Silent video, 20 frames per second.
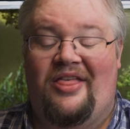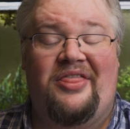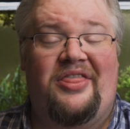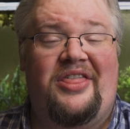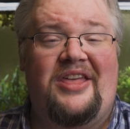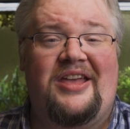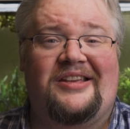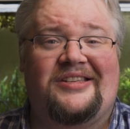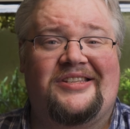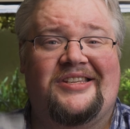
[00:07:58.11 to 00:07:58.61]

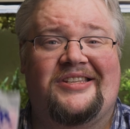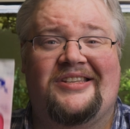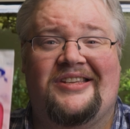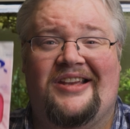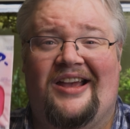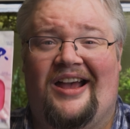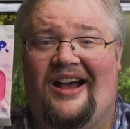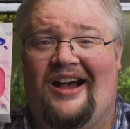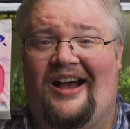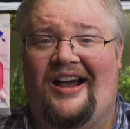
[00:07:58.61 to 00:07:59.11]

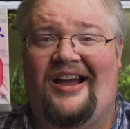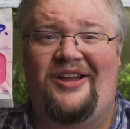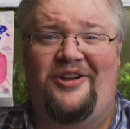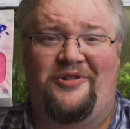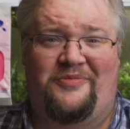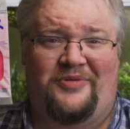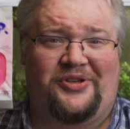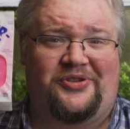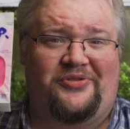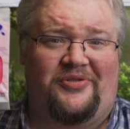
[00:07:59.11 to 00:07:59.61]
this I
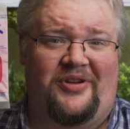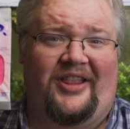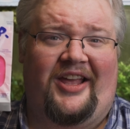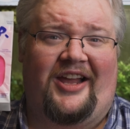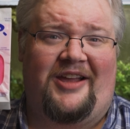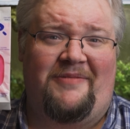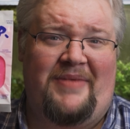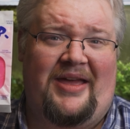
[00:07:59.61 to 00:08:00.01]
almost treat like a